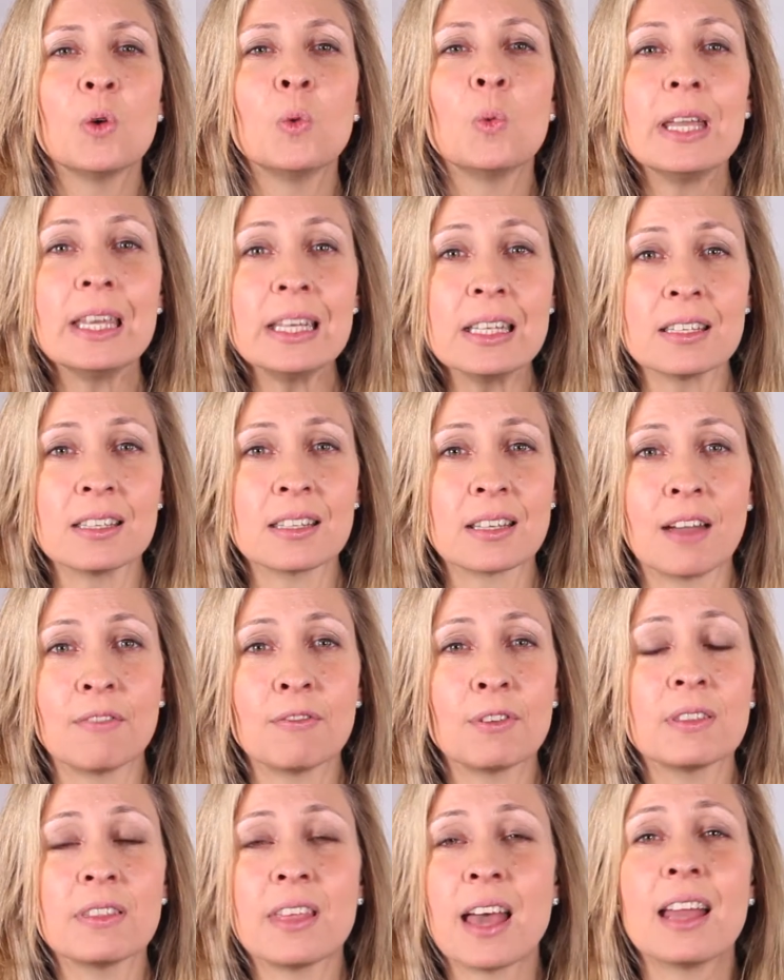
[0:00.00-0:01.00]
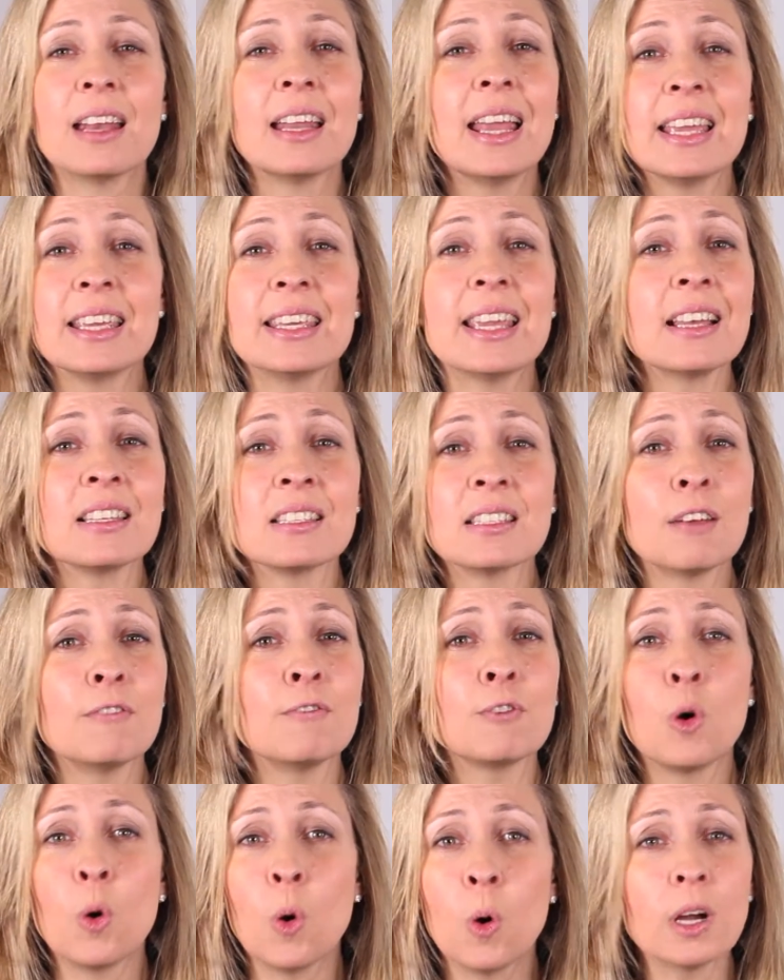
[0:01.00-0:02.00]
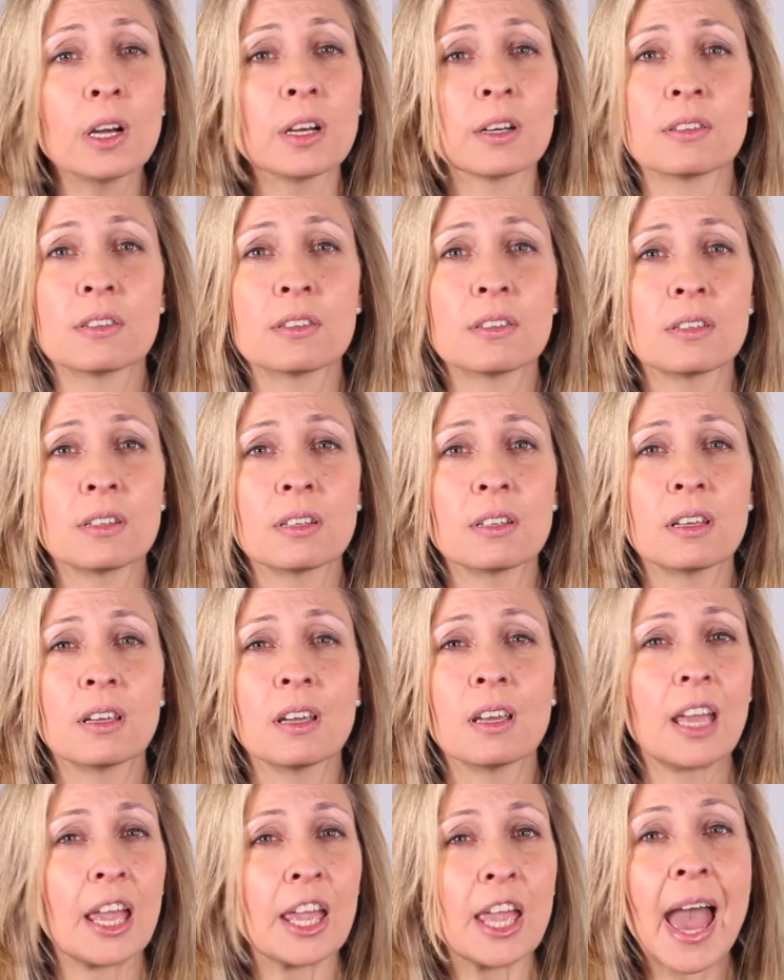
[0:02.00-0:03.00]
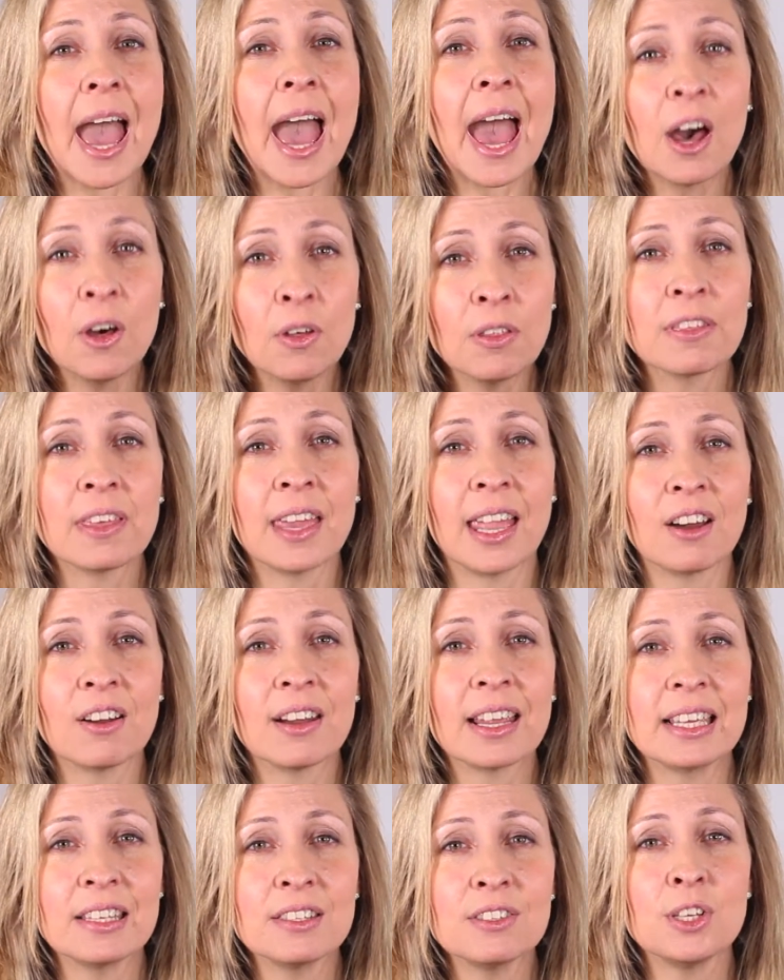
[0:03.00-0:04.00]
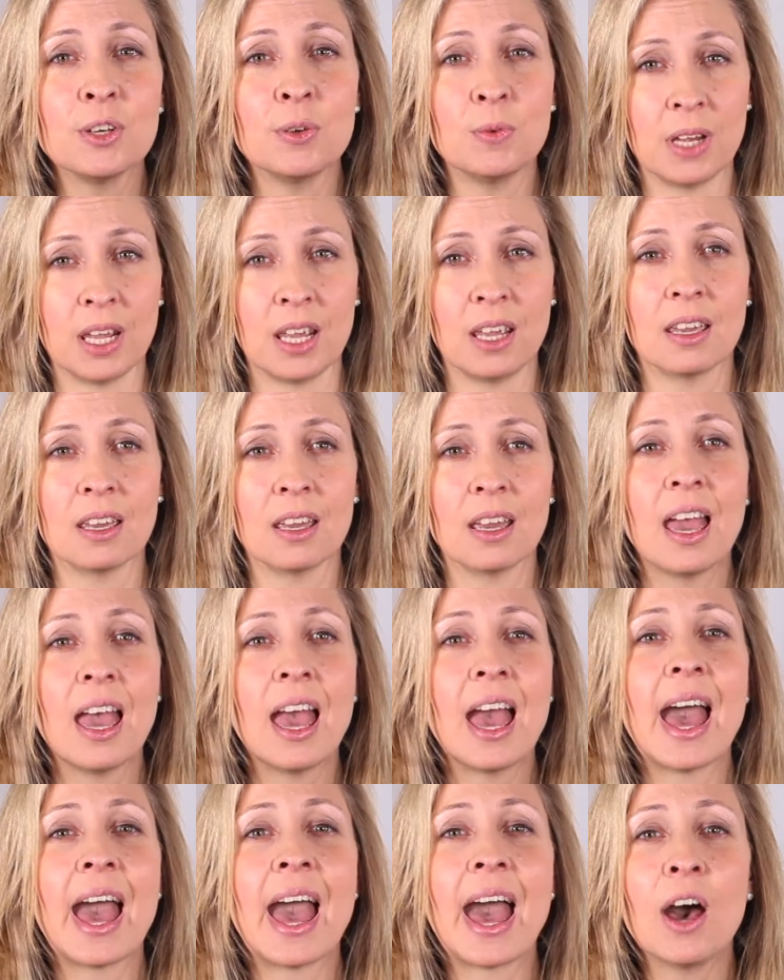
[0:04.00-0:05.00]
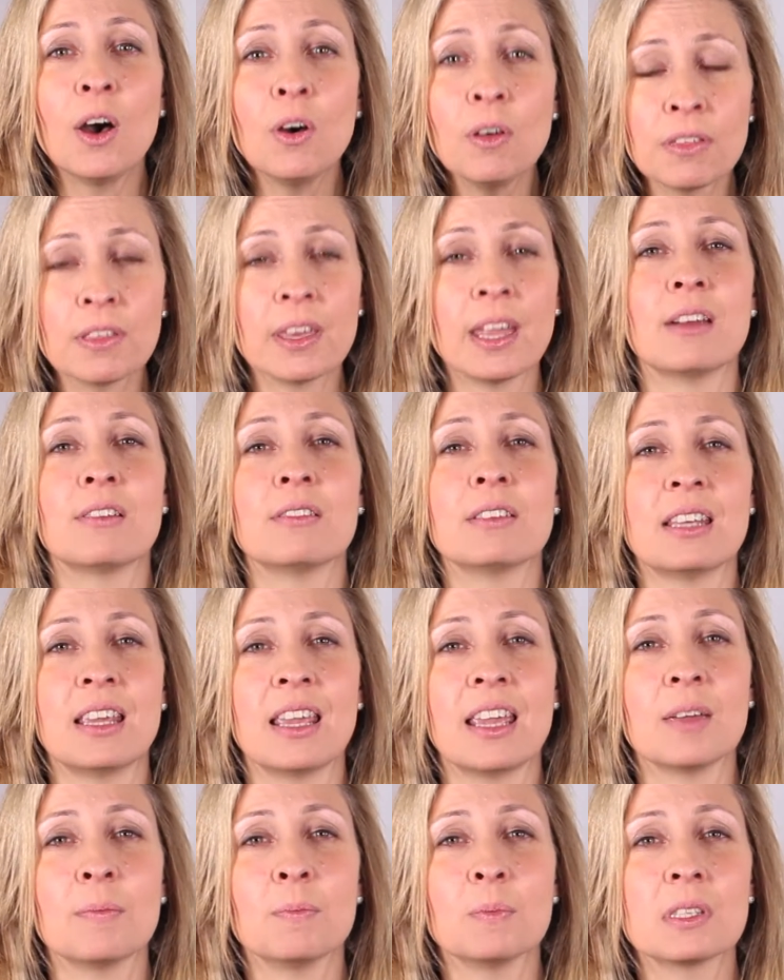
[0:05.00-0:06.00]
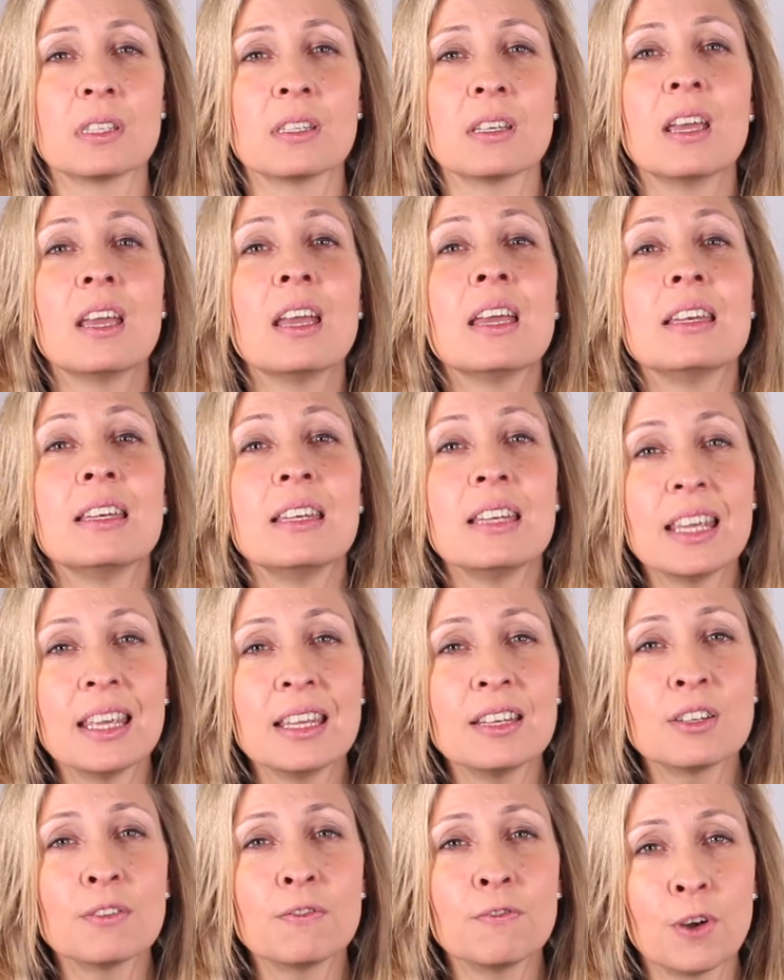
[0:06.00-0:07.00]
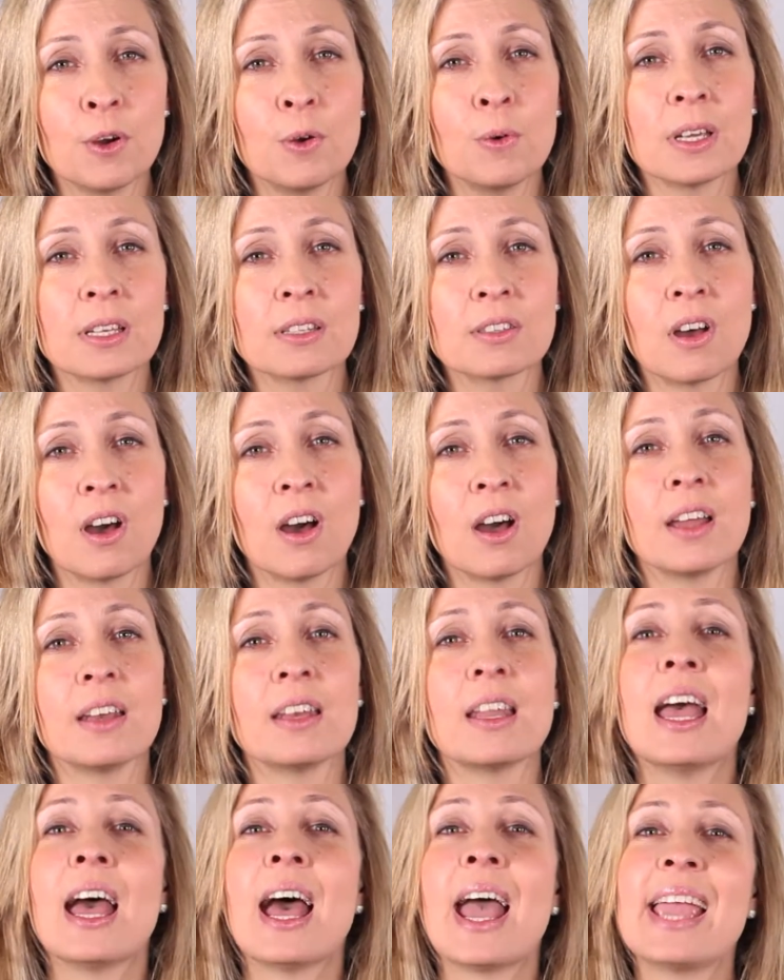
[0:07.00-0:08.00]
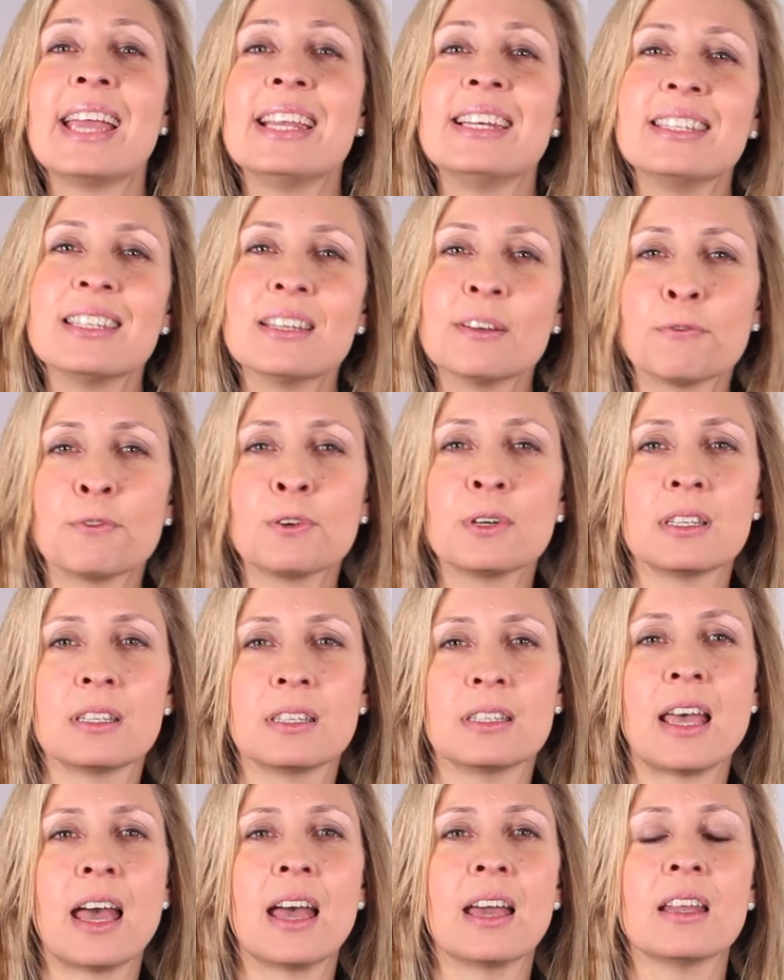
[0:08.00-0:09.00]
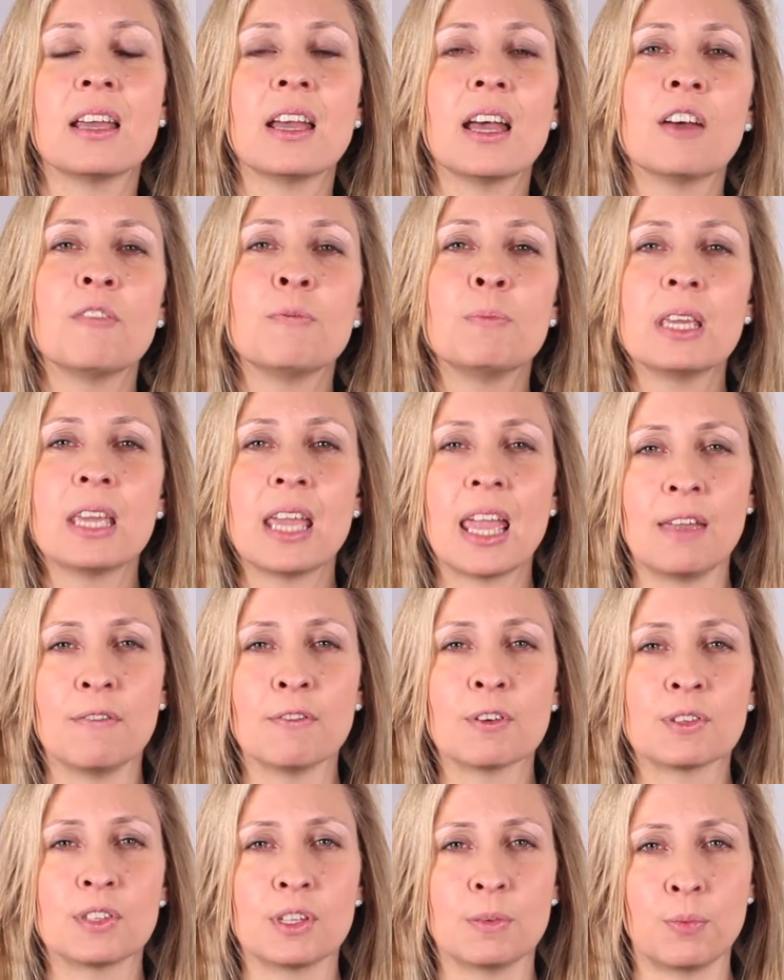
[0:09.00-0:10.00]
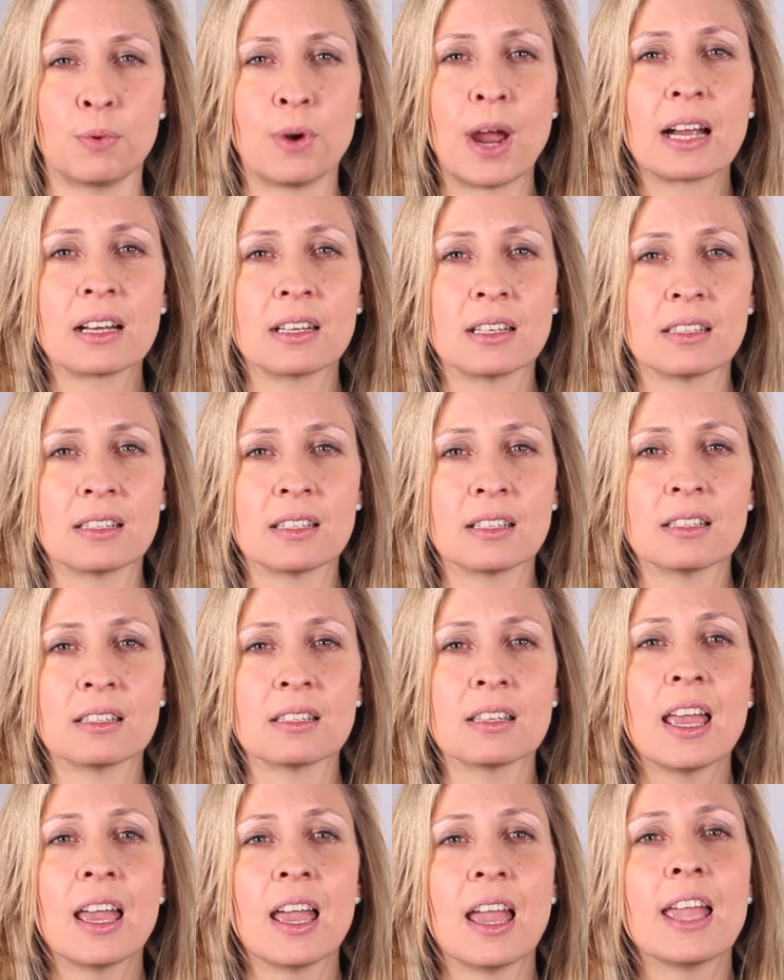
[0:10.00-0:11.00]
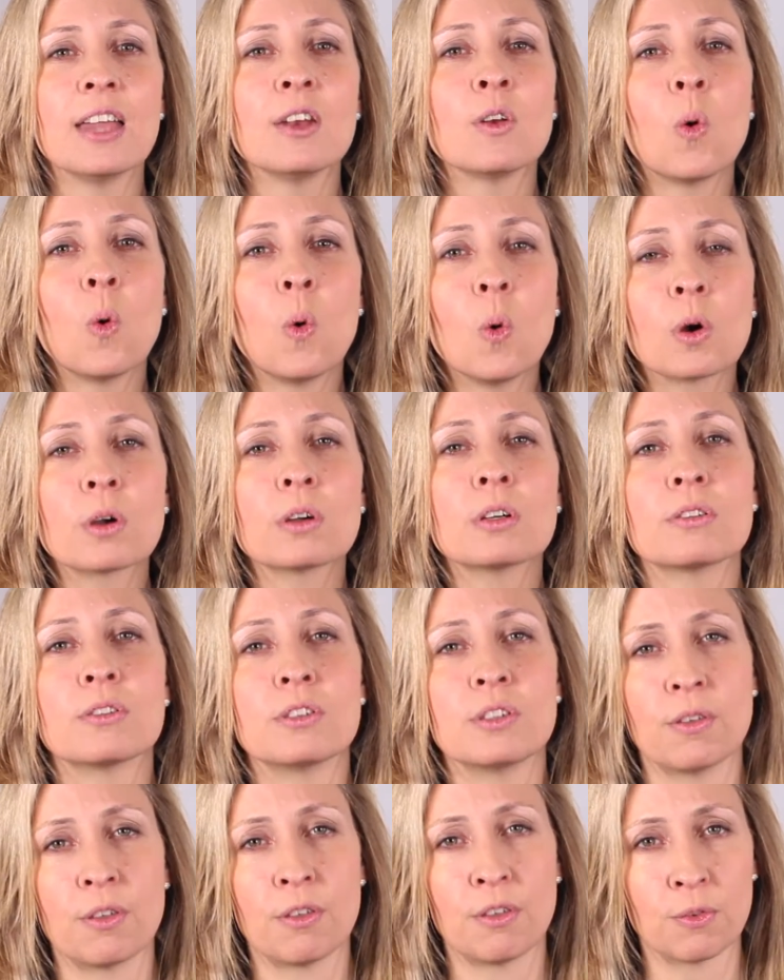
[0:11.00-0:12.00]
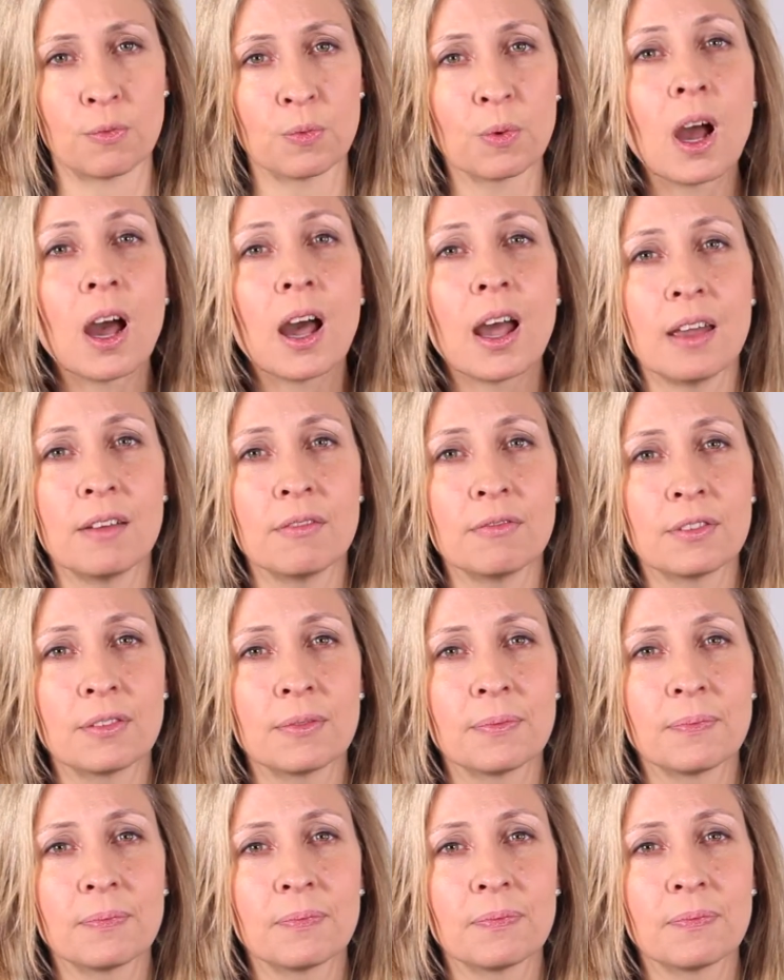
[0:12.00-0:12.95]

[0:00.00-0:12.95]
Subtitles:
We discovered that, yes, of course, healthcare is unique. Healthcare teams need to focus on a different set of behaviors and practices in order to thrive.